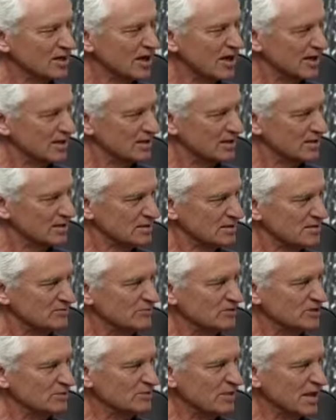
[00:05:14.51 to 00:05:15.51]
ligands
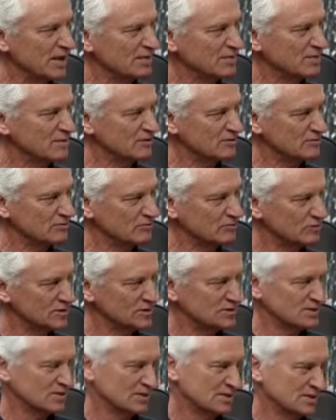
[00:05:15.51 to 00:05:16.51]
which bind to
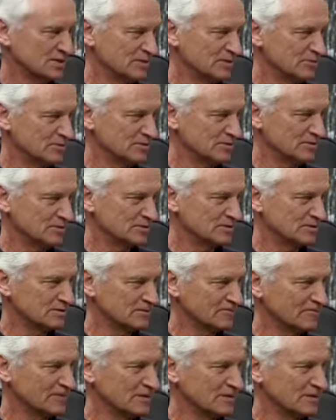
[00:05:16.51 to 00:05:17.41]
these receptors.